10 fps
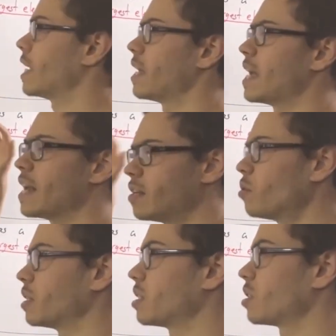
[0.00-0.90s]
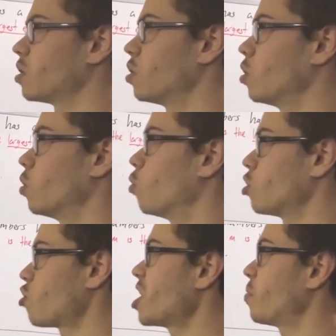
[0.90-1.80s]
And notice, we're
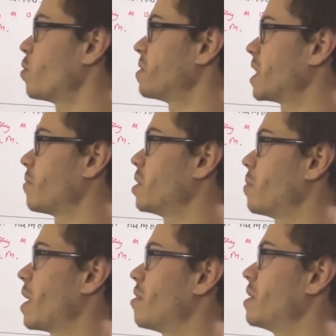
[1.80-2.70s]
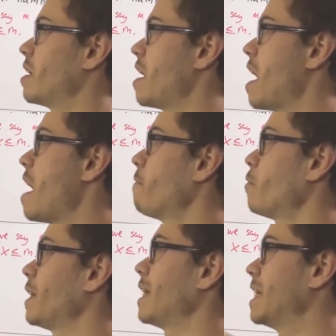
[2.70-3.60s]
trying to prove a statement about
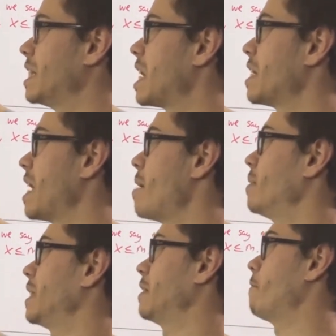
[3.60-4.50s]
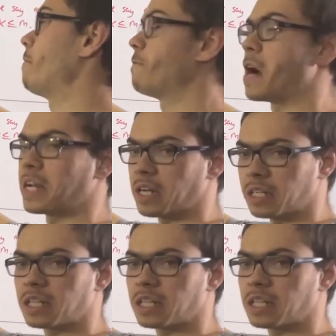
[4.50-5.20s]
every non-empty finite